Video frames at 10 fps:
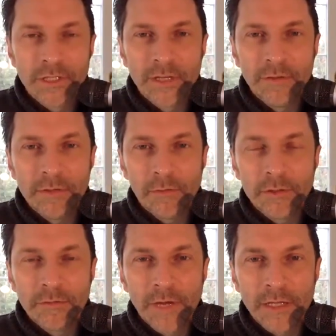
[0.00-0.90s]
TV, the
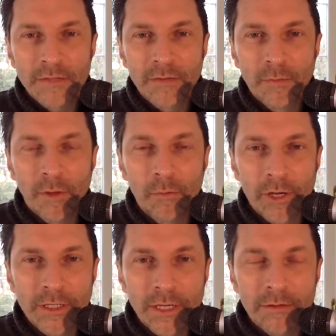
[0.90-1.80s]
voice of college football,
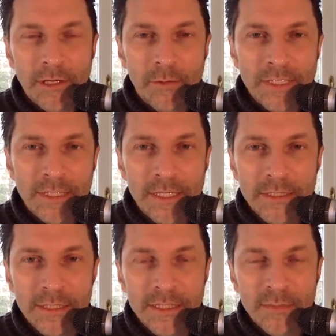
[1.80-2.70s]
breaking down
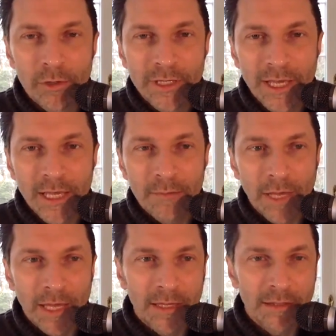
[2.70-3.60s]
USC's spring game
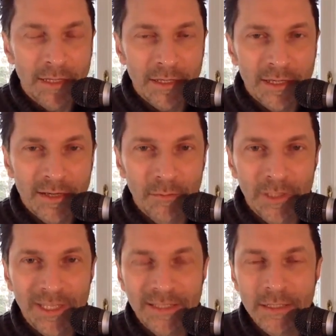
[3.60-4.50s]
and the
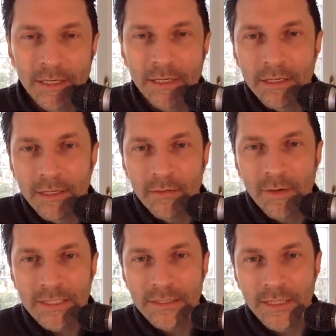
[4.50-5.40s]
complete
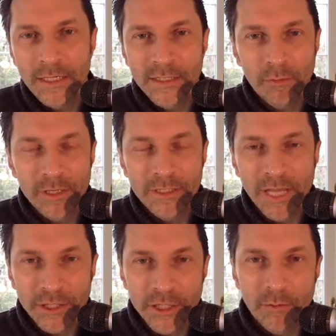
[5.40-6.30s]
USC spring
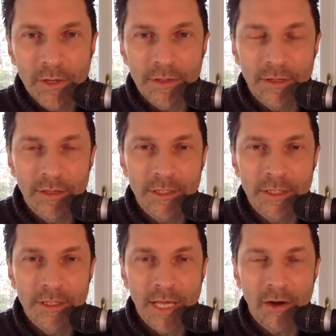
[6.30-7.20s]
session with
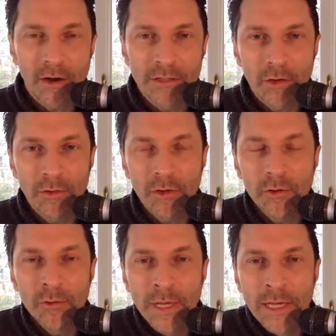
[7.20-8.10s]
Alicia De
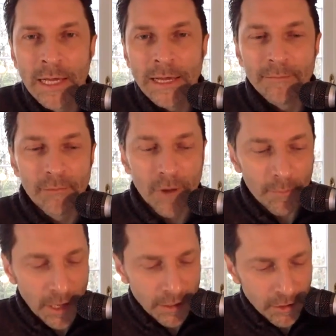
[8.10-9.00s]
Artola
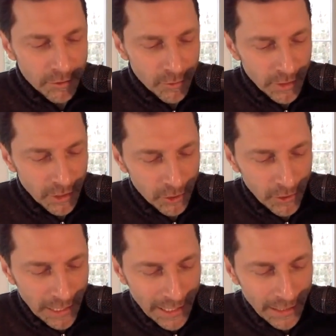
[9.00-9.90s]
from, and you can join
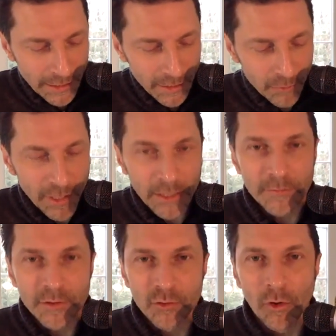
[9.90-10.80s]
her on Reign
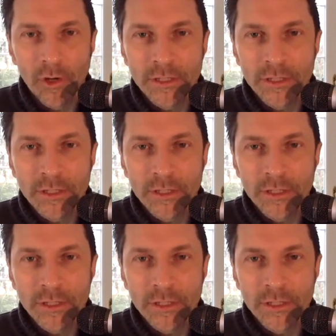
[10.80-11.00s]
of Troy.